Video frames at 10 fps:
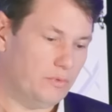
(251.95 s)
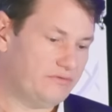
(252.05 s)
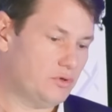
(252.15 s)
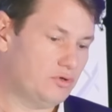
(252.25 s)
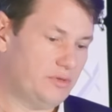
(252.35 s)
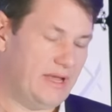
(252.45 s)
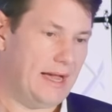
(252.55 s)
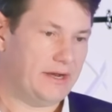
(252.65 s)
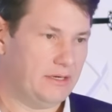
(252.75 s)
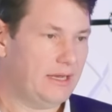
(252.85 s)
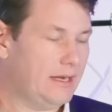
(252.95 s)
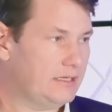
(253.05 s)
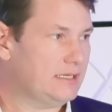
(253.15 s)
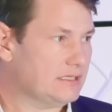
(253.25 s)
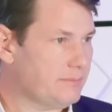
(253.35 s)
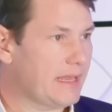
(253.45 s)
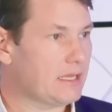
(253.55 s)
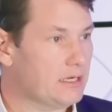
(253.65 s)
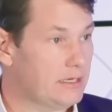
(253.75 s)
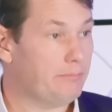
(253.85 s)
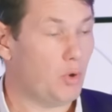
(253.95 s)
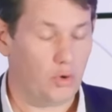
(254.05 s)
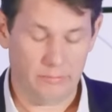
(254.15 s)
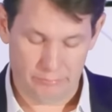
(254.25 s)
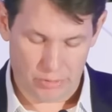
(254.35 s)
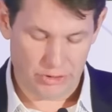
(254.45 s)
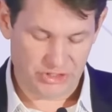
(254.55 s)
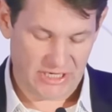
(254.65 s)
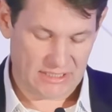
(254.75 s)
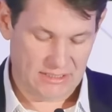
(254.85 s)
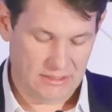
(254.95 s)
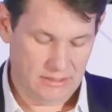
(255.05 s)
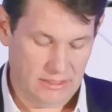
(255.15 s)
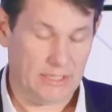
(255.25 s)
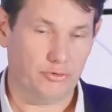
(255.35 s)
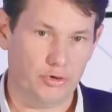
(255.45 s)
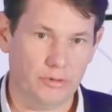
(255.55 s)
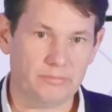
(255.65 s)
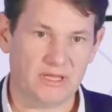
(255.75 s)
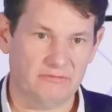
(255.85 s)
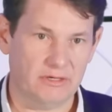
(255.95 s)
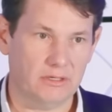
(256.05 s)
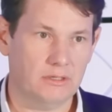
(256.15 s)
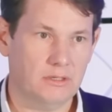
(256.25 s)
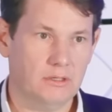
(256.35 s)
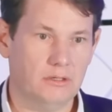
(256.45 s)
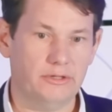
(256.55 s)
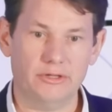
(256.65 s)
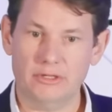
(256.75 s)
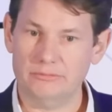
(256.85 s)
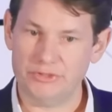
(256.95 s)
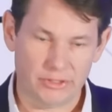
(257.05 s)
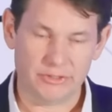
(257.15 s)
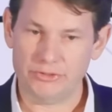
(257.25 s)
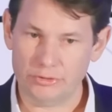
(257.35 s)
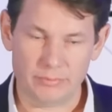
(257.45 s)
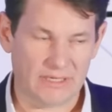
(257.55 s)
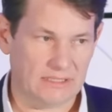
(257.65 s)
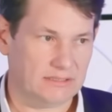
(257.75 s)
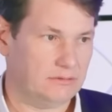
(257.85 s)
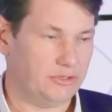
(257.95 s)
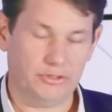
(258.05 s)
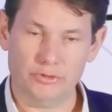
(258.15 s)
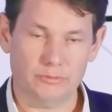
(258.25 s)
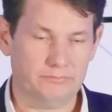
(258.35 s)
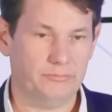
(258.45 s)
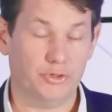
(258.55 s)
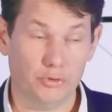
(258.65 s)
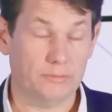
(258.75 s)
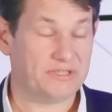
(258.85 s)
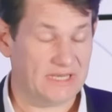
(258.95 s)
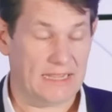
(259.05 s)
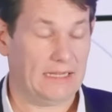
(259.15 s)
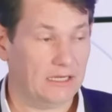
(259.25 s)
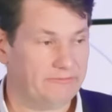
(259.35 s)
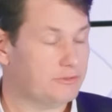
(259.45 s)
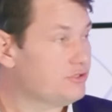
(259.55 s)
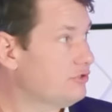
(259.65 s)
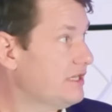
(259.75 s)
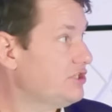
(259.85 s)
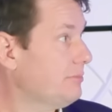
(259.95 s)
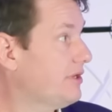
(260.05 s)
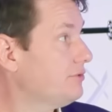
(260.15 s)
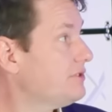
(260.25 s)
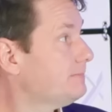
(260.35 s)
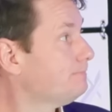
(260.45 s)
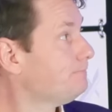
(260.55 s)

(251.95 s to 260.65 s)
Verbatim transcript: we've talked about, and, and it does make it an important project in Europe, given the you know European the Europe, Europe's need for strategic metals.